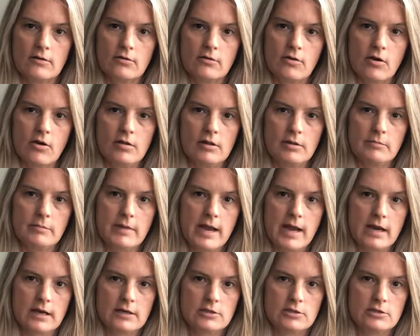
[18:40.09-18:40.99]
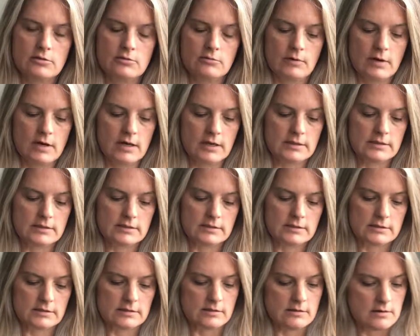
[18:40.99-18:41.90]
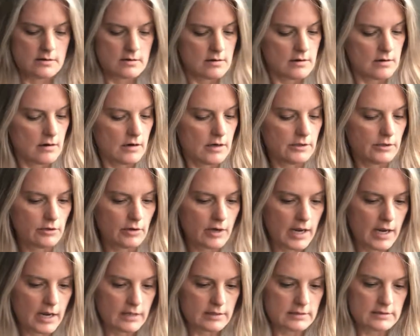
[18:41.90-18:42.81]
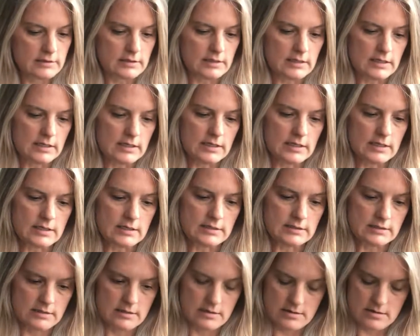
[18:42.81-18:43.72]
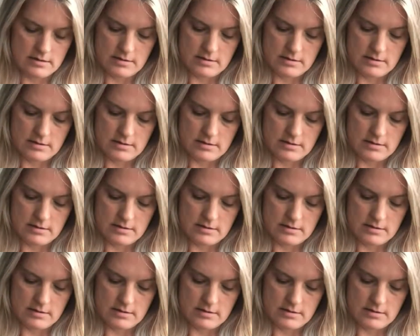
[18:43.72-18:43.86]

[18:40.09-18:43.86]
crawling back to us on your hands and knees,